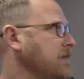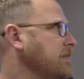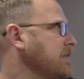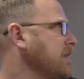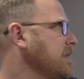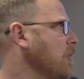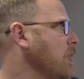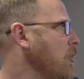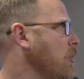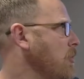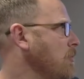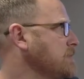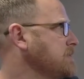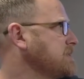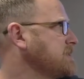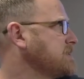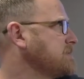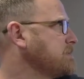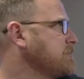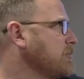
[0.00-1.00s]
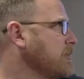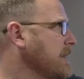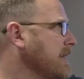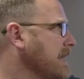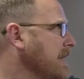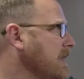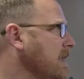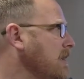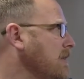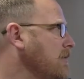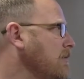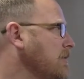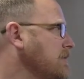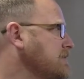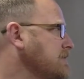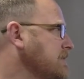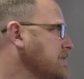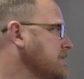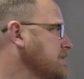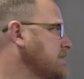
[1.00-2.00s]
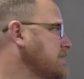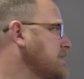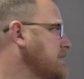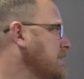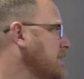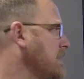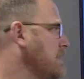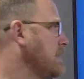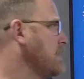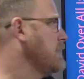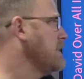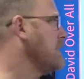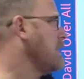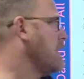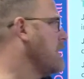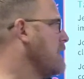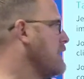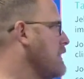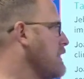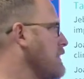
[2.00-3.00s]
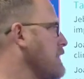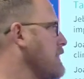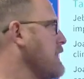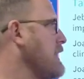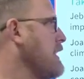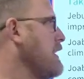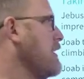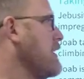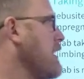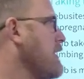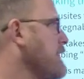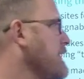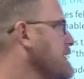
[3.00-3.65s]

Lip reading: the Gihon Spring, which is here on the